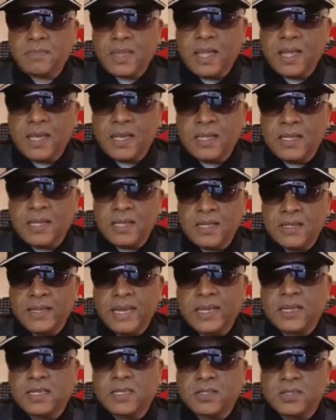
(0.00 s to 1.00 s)

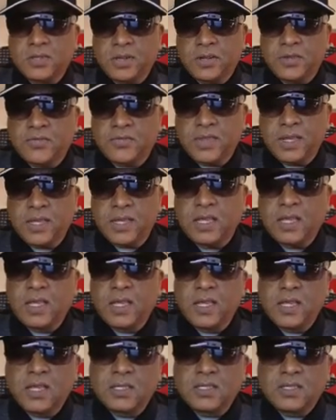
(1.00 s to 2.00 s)
that sort of thing.
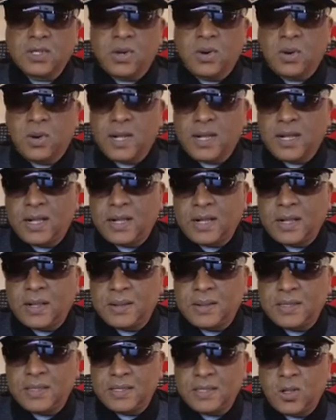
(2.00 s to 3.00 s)

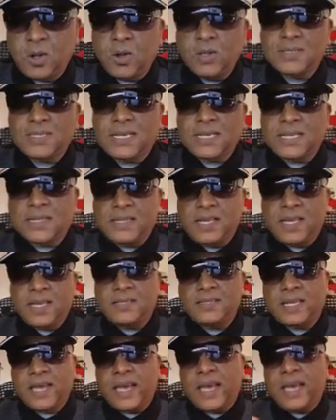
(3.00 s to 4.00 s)
So those are the
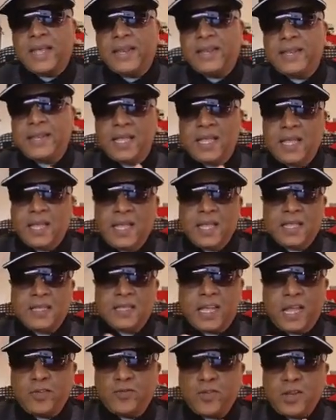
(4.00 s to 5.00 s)
things, and
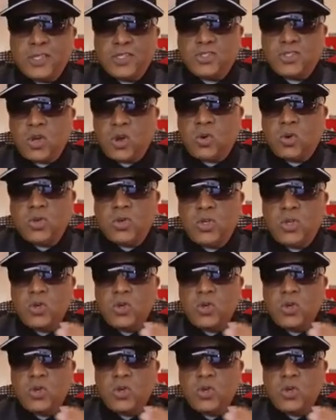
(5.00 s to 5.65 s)
rightfully so.